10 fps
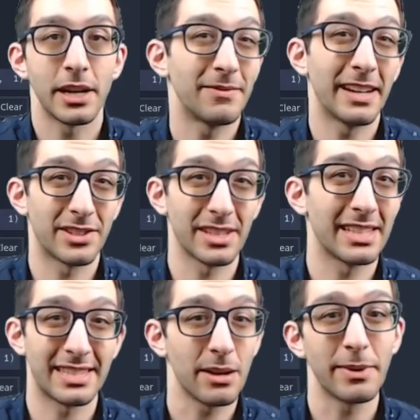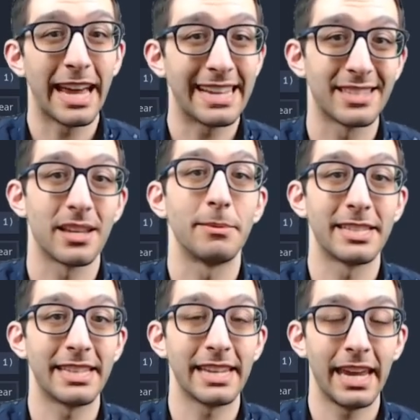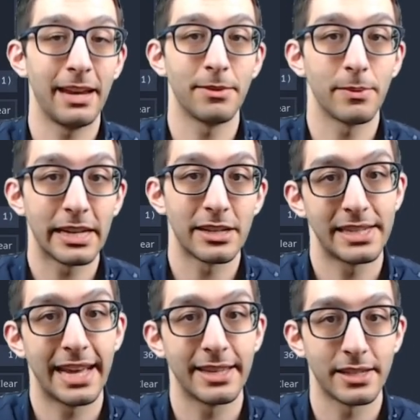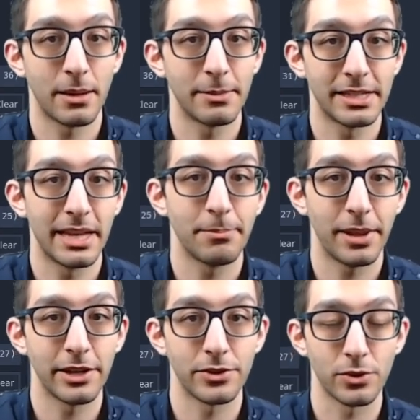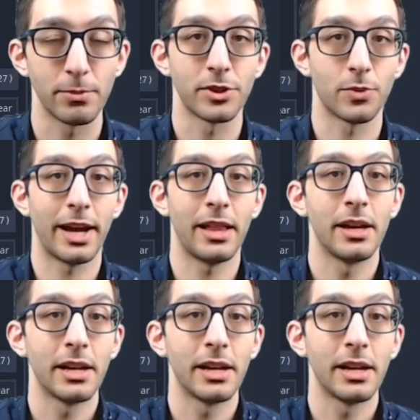Eventually, let's say we had summons in the game, then we can just add the summons to that players group as well.